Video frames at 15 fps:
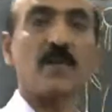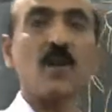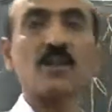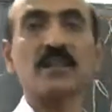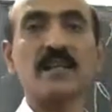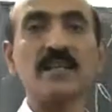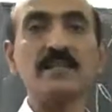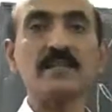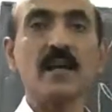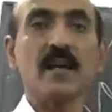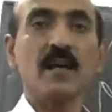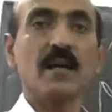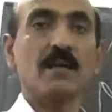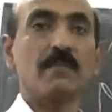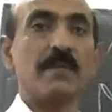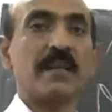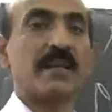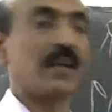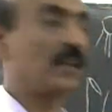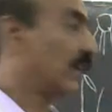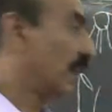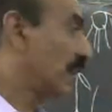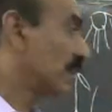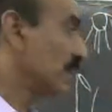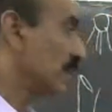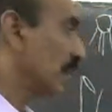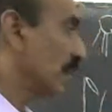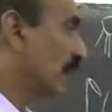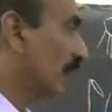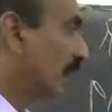For this, we can
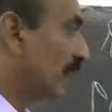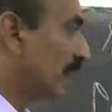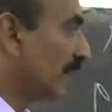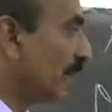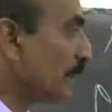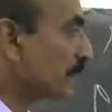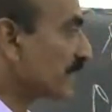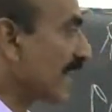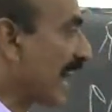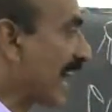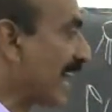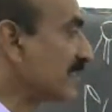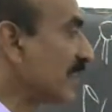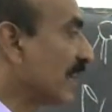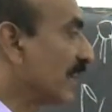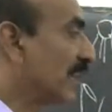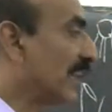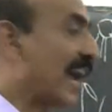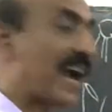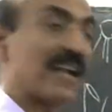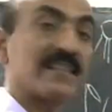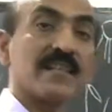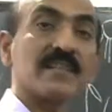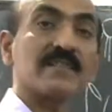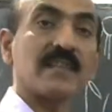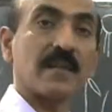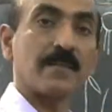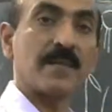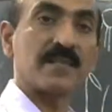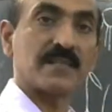learn leaves has larger
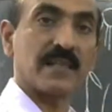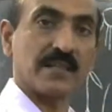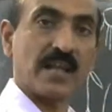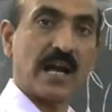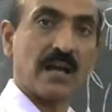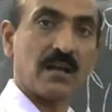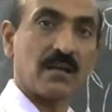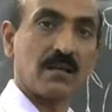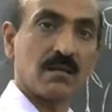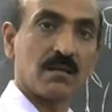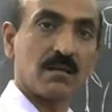surface area,